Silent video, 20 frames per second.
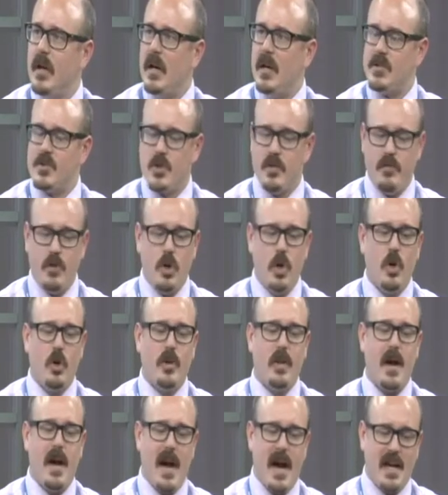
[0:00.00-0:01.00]
So if you go to
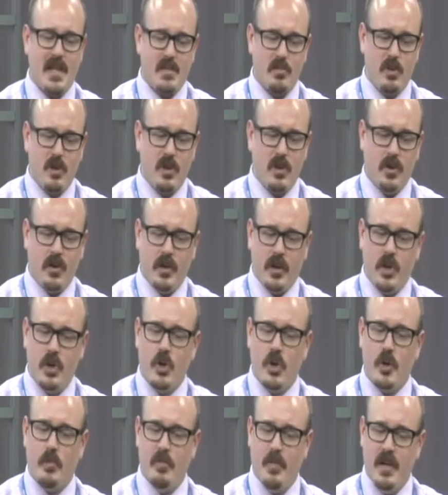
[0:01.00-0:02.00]
the hospital and
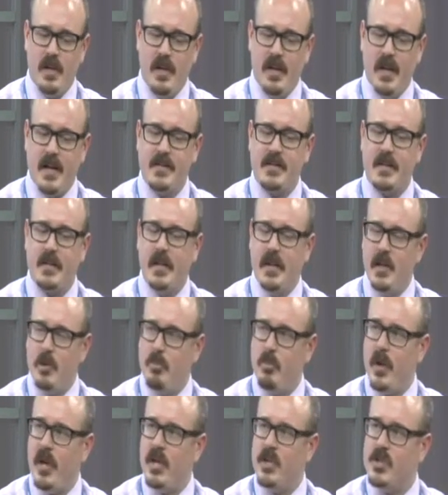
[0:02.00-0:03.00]
you're admitted as an
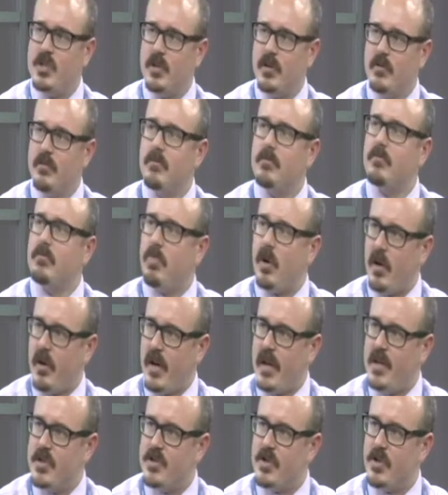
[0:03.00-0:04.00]
inpatient, Part
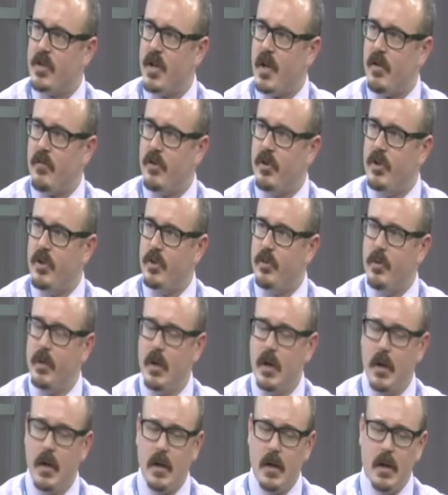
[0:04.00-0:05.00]
A is going to cover you.
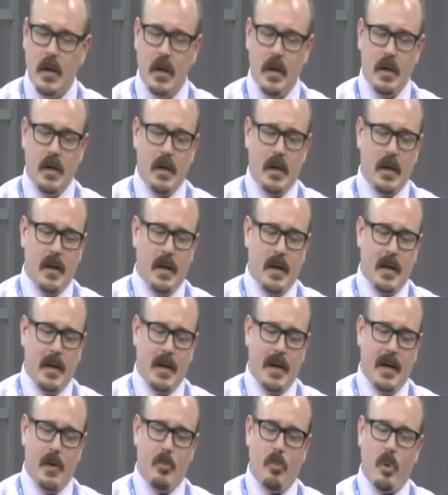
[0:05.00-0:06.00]

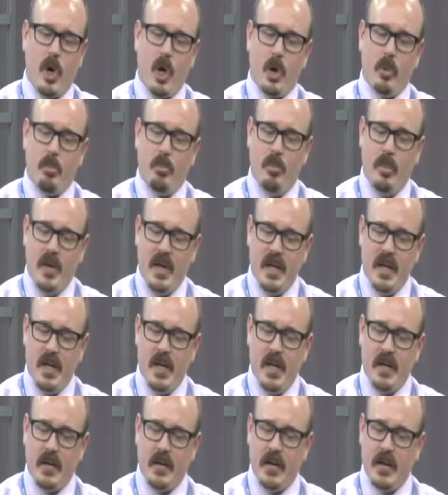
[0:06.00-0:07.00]
And Part
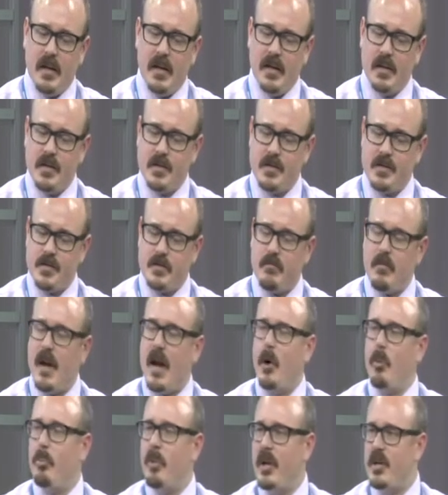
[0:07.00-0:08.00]
B is
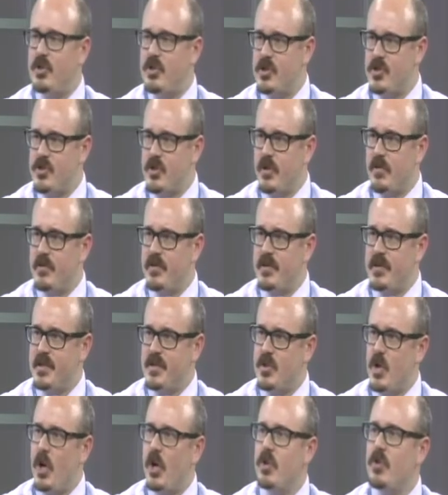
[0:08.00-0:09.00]
outpatient services,
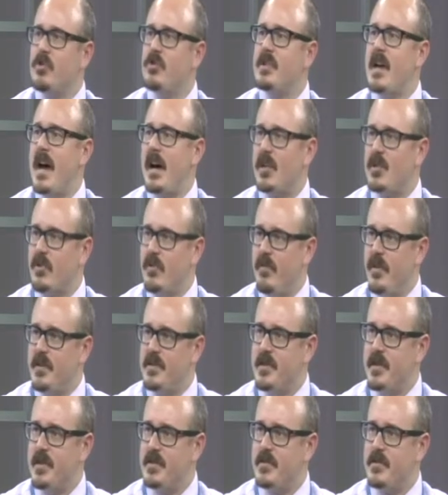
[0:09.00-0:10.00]
all your doctor
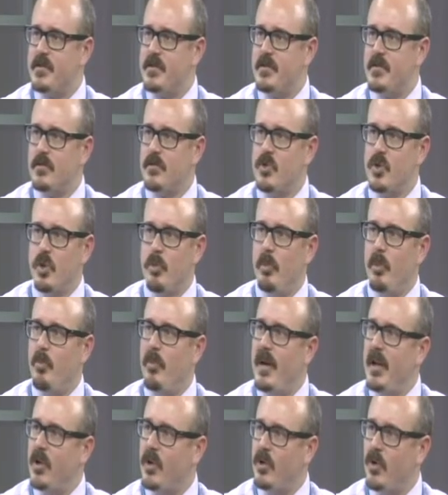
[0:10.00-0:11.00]
visits, durable
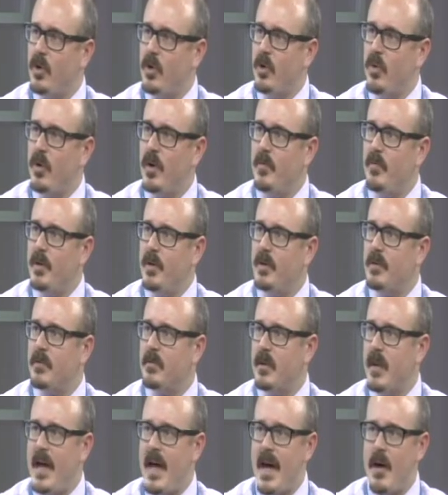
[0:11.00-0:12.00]
medical equipment,
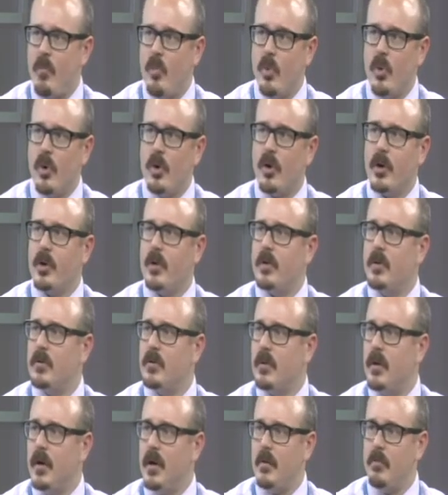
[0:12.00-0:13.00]
lab work,
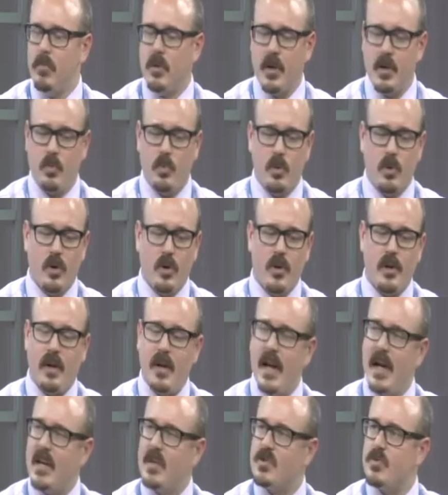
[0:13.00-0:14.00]
blood work,
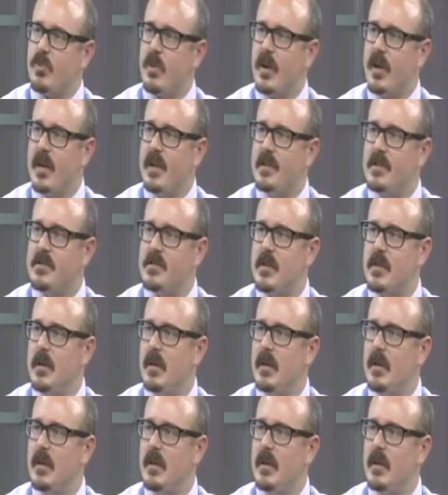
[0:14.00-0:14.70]
x-rays,